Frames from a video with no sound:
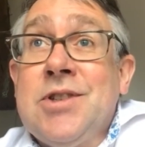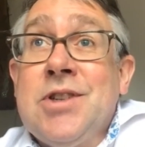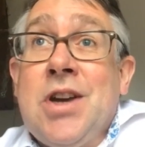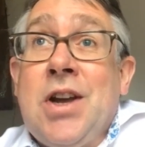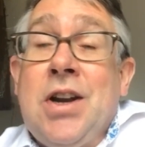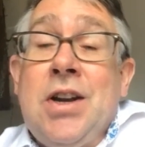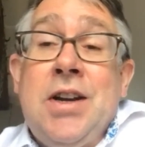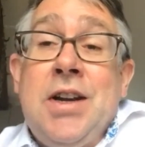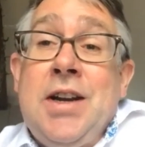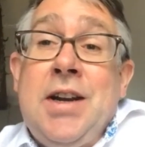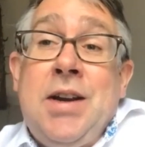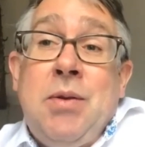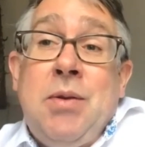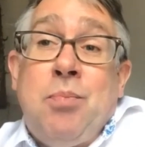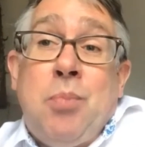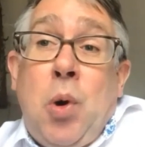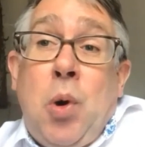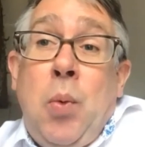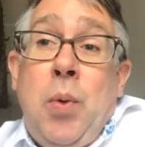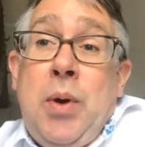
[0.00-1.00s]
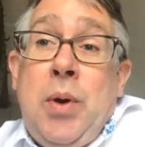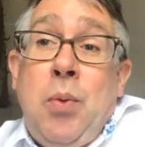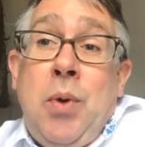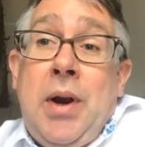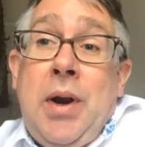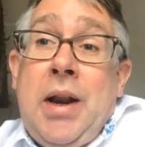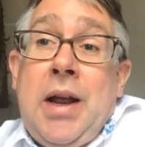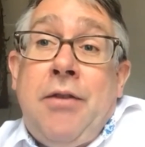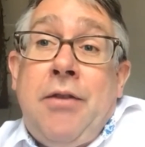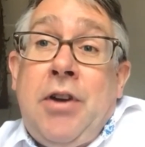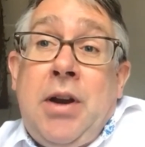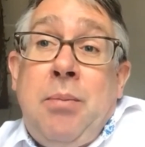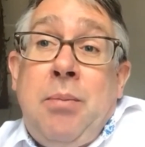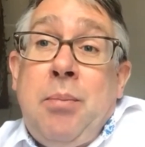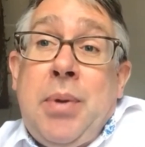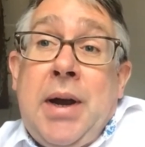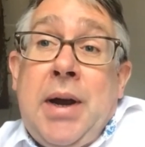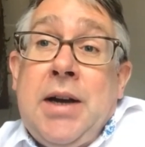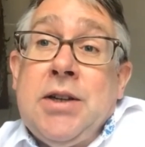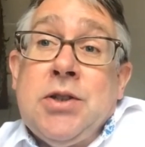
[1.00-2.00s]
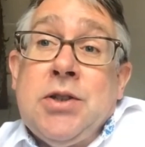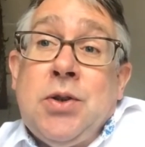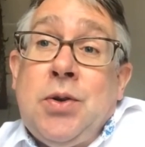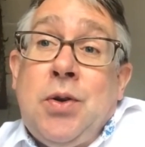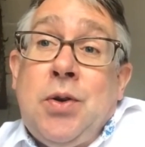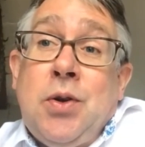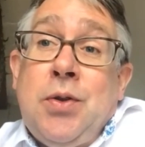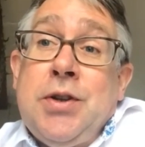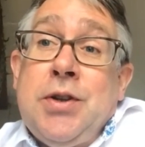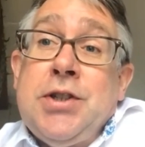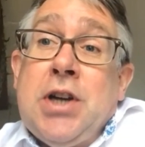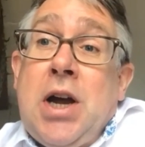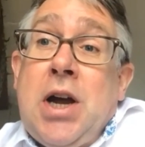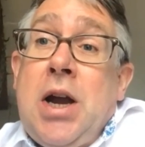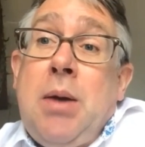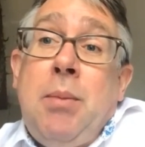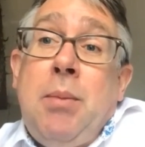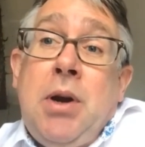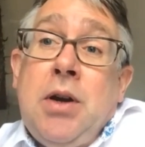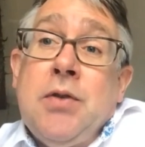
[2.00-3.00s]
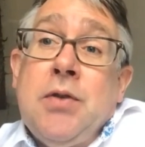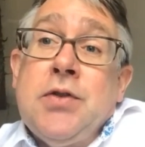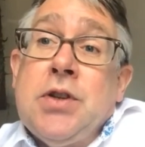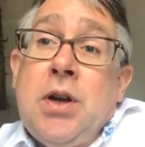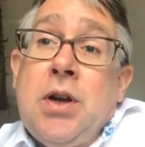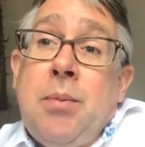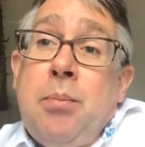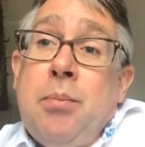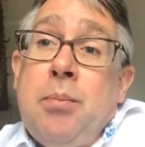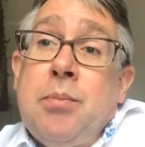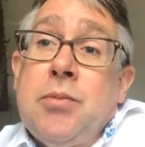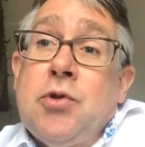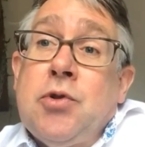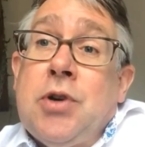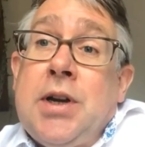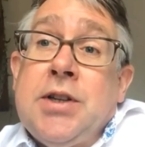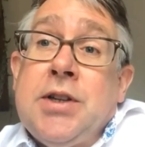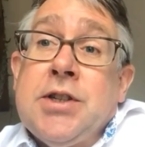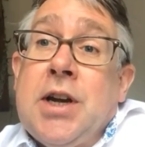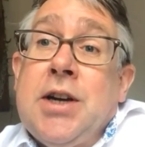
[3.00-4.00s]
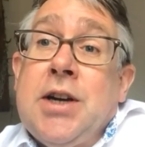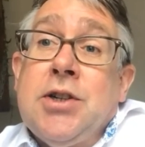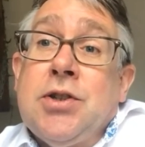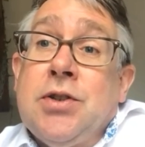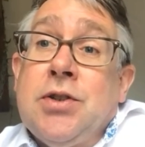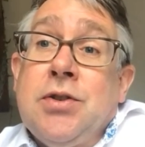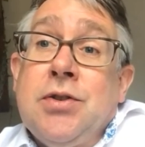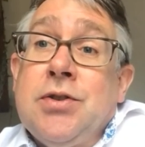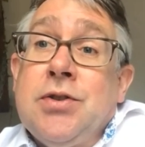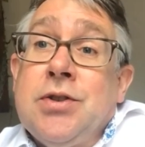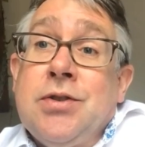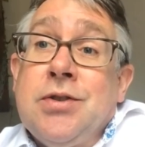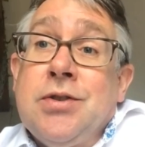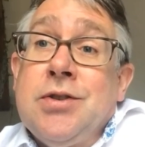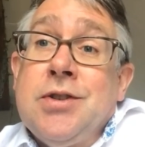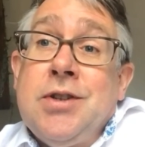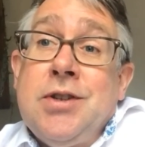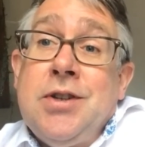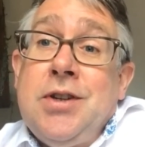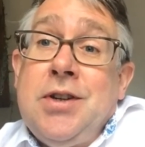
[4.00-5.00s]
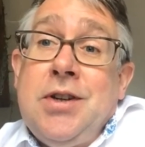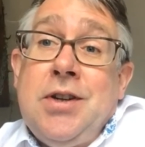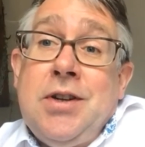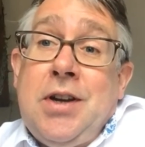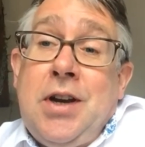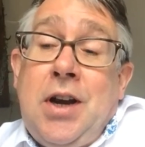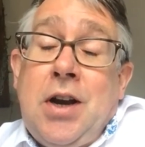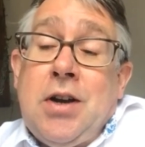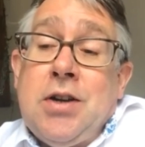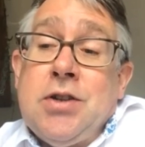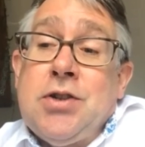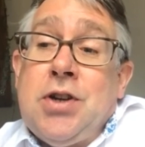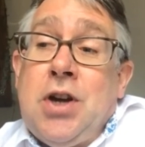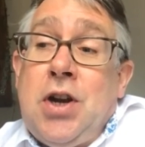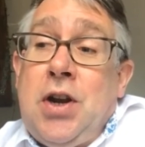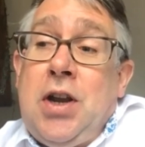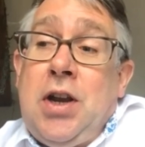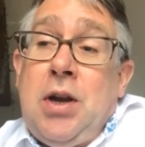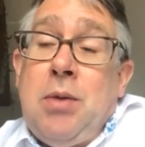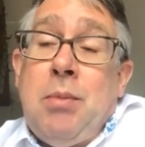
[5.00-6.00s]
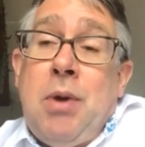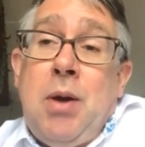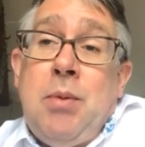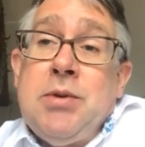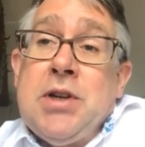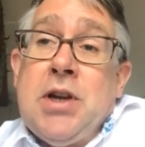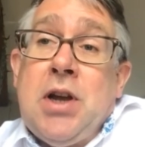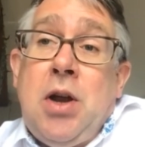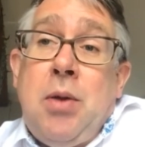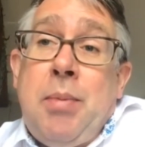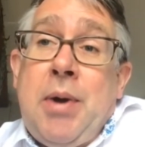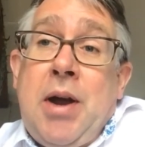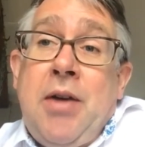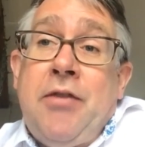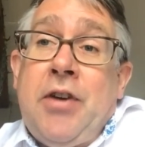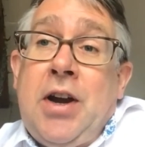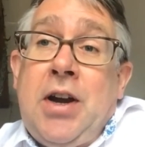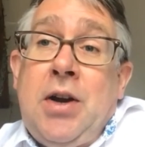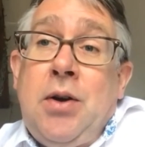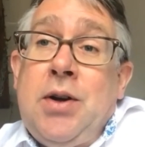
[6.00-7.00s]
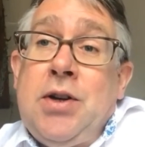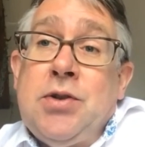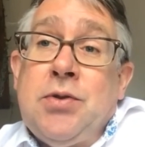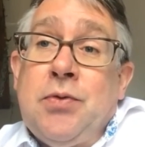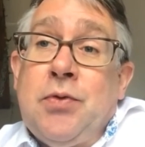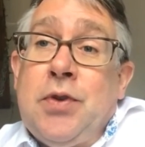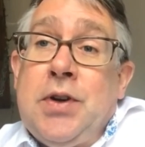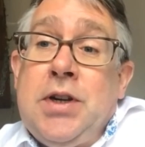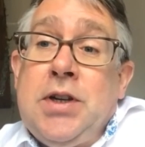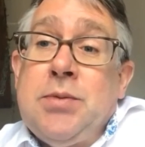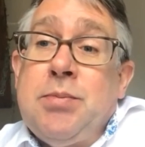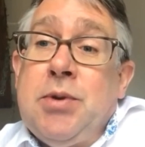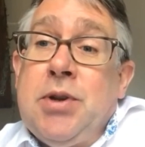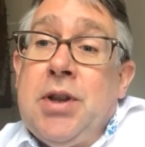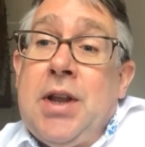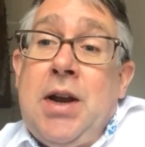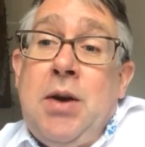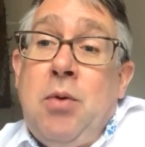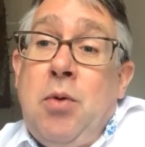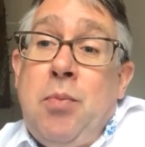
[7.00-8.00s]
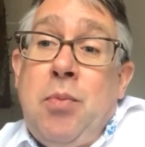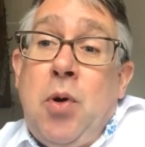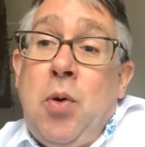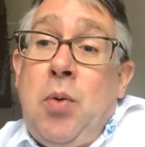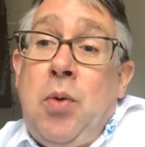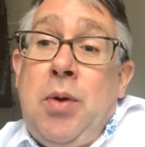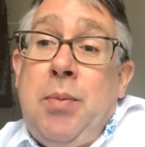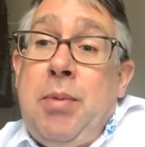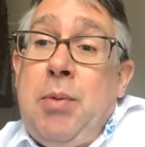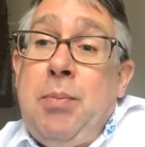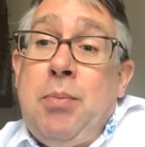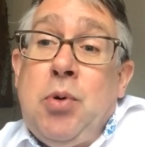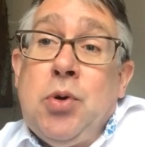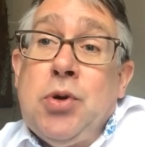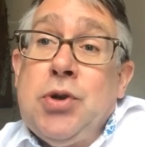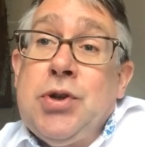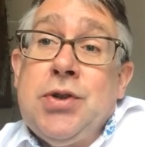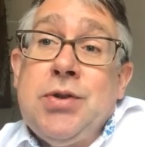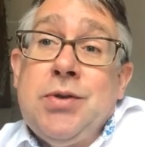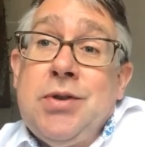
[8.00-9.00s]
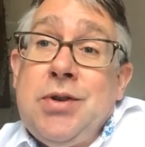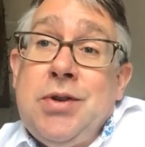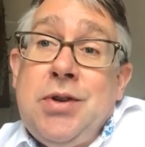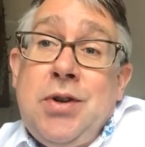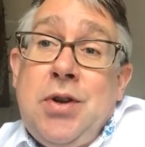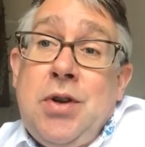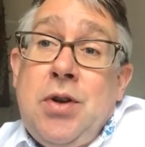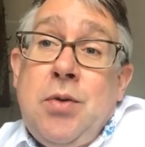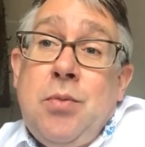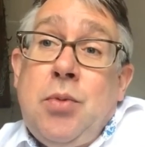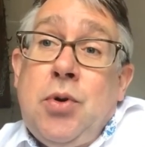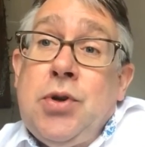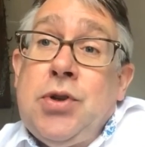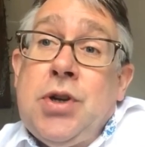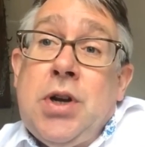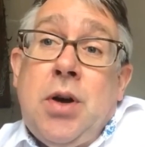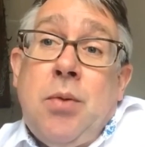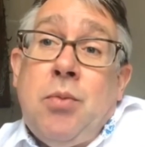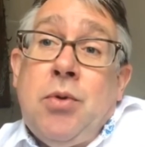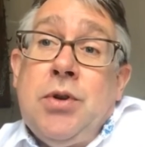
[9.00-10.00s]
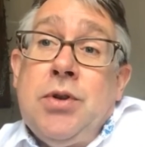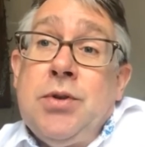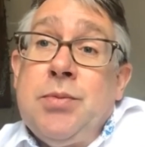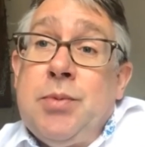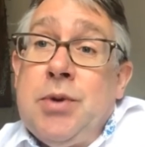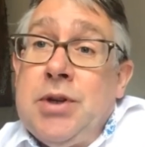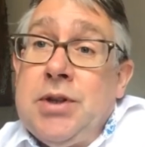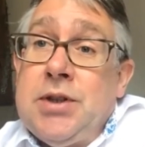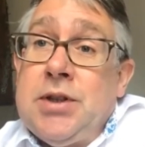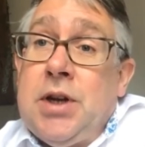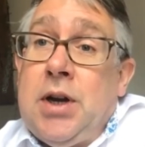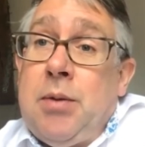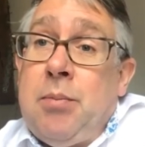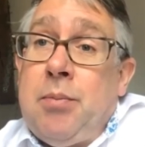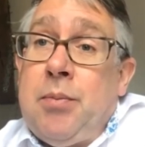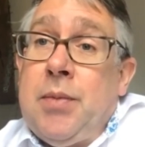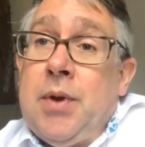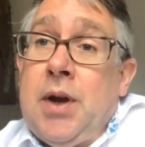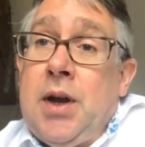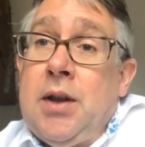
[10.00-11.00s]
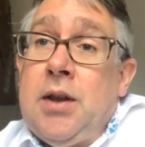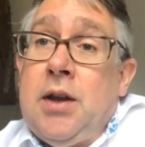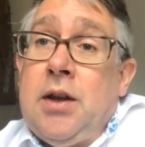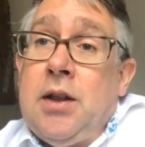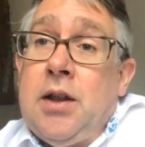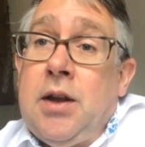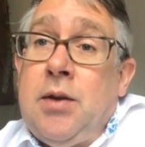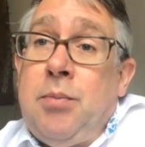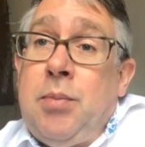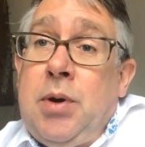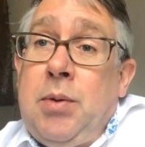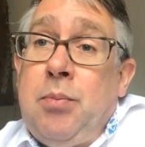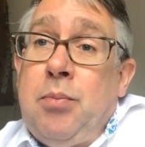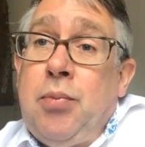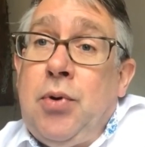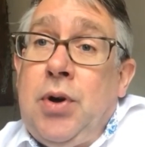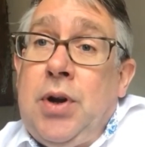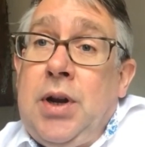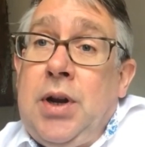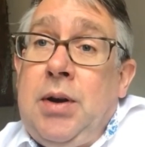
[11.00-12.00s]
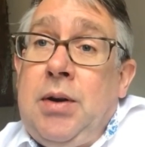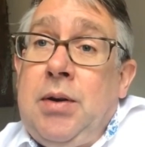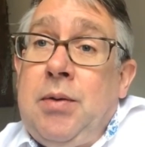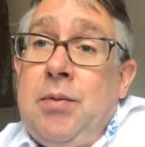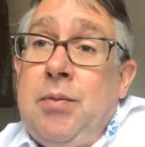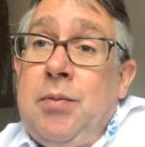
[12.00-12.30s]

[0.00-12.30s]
it probably will have an impact on the timing of some transactions. And, you know, I was joking a moment ago about valuation fees, but they will probably be pushed upwards. But I think they've been pretty